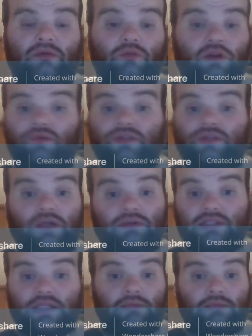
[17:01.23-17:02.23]
I love to
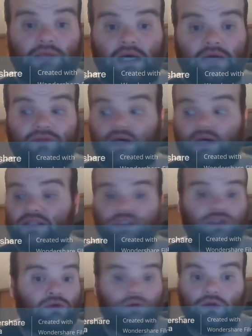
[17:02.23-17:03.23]
go see them live. I
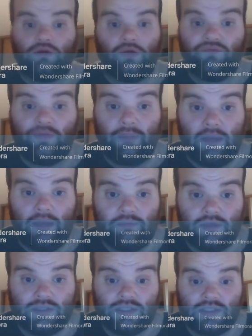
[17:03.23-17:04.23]
still love the
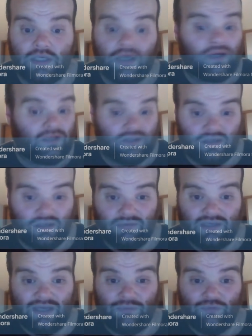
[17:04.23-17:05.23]
Peppers,
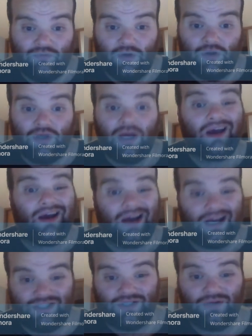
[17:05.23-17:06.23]
don't get me wrong,
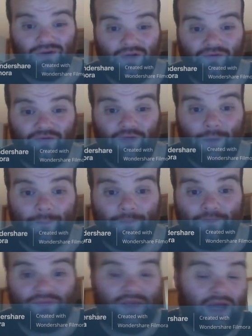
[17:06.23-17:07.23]
I still love
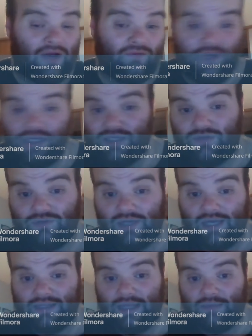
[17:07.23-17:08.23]
them. I really do
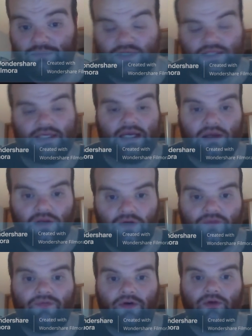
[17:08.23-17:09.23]
like their music. I
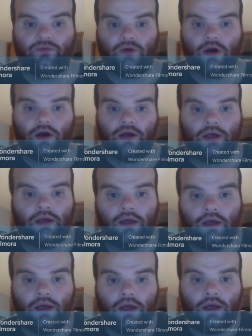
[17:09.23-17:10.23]
love funk rock,
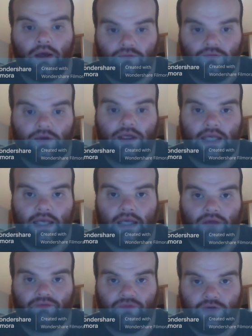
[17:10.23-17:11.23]
really.
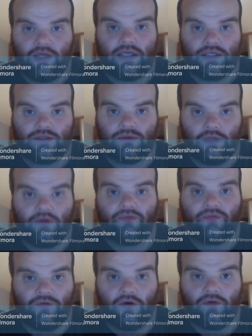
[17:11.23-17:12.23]
I really do
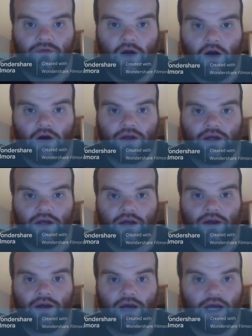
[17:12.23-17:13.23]
love funk rock.
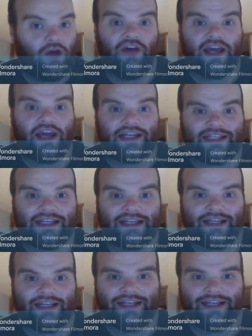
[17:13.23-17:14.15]
I love it.